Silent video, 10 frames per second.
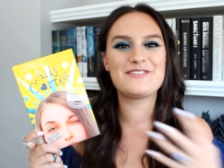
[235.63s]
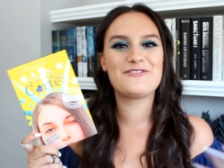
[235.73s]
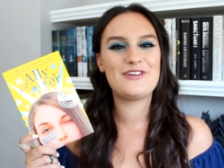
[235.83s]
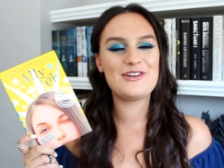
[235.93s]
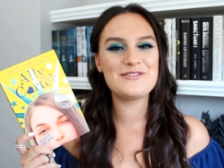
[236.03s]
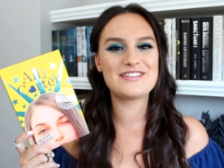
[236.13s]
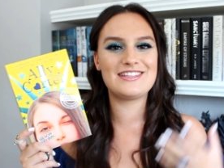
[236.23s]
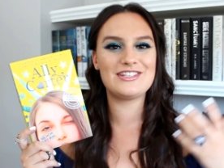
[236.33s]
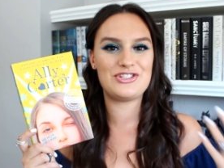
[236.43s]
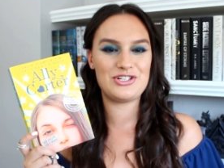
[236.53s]
It follows
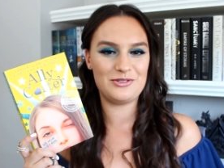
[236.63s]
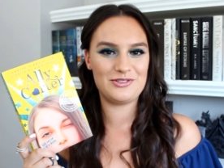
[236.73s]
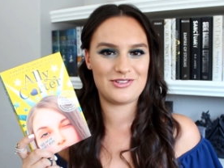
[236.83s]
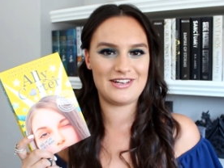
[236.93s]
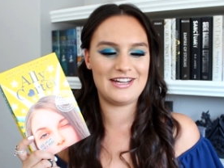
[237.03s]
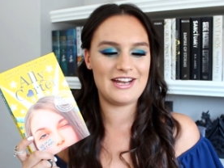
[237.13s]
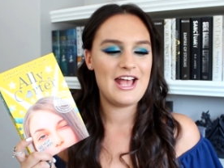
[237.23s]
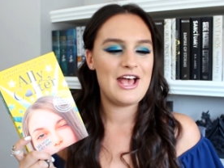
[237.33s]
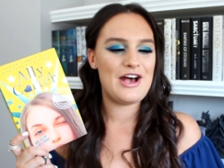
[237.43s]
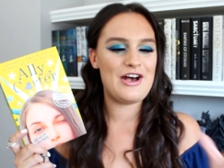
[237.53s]
the children
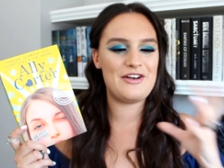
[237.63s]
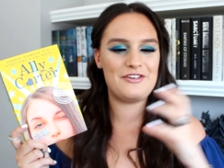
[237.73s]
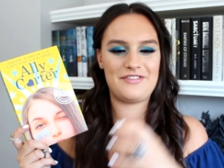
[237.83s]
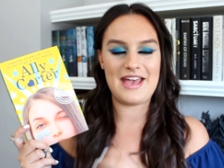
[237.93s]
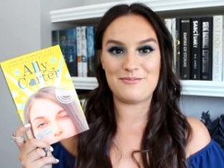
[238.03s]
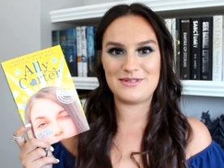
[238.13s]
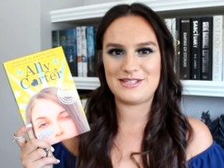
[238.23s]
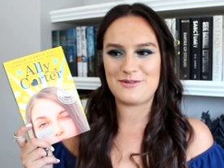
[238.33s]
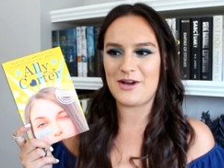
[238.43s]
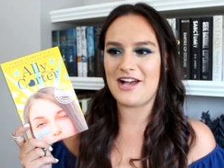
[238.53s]
of
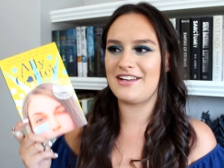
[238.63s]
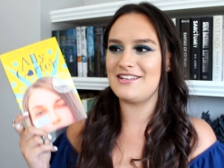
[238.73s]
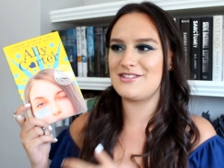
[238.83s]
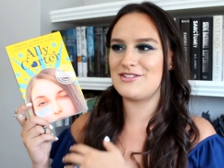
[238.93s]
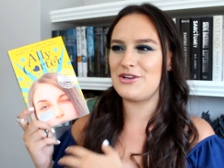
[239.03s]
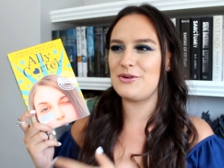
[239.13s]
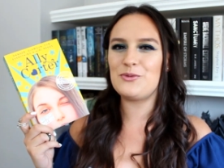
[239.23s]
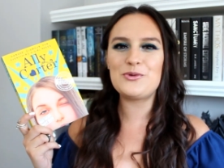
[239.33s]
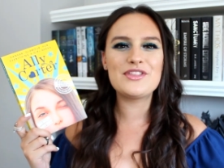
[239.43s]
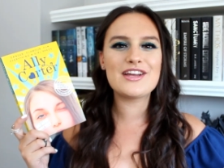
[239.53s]
embassy workers, so all the